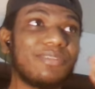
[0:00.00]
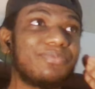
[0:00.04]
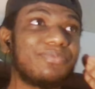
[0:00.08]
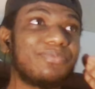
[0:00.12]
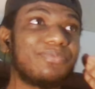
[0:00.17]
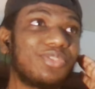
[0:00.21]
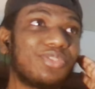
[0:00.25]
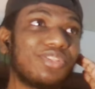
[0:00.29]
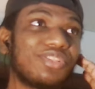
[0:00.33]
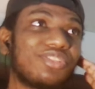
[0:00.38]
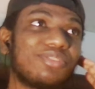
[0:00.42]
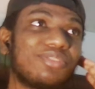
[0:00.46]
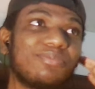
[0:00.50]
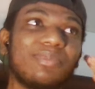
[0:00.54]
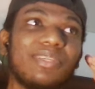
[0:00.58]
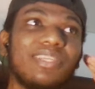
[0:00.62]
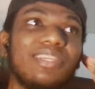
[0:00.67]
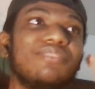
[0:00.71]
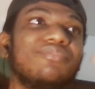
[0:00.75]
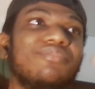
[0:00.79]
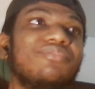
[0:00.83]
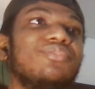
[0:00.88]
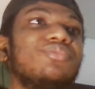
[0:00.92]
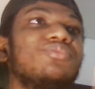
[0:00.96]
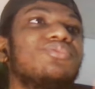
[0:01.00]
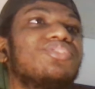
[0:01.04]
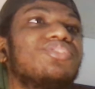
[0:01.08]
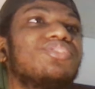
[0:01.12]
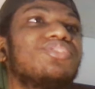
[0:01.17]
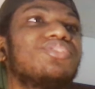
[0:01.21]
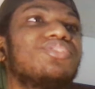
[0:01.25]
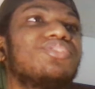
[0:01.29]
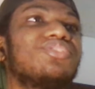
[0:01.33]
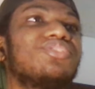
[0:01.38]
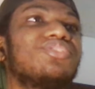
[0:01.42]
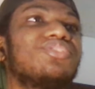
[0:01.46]
Trust me, if you
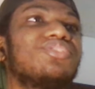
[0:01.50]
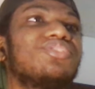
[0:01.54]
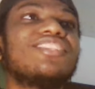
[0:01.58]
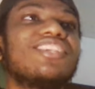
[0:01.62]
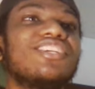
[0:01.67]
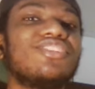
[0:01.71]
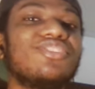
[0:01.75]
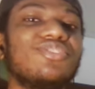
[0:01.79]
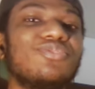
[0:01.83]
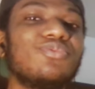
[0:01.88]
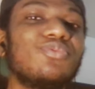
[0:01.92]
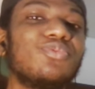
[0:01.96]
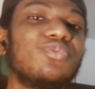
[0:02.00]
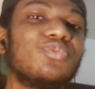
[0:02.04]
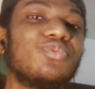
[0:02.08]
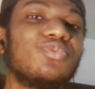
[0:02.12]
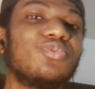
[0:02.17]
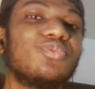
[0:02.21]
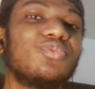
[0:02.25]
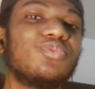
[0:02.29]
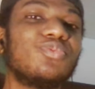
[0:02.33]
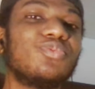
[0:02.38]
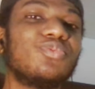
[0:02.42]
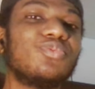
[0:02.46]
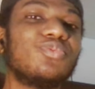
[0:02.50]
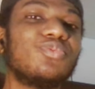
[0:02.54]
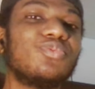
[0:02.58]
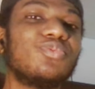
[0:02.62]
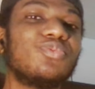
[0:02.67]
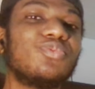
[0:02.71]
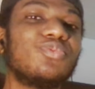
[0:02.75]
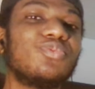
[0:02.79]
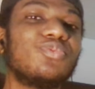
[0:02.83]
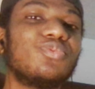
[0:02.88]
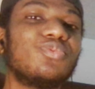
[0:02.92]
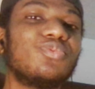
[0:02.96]
Jamaicans and you always
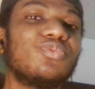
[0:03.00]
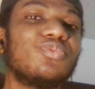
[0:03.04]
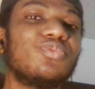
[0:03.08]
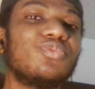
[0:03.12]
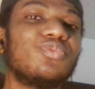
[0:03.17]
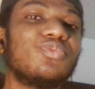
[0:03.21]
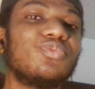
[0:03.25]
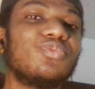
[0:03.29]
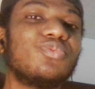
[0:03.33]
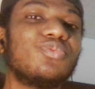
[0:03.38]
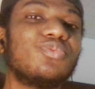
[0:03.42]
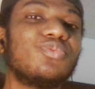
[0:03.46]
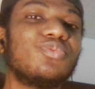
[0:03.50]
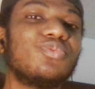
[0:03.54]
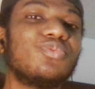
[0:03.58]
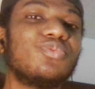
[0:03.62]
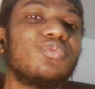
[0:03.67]
had Digicel,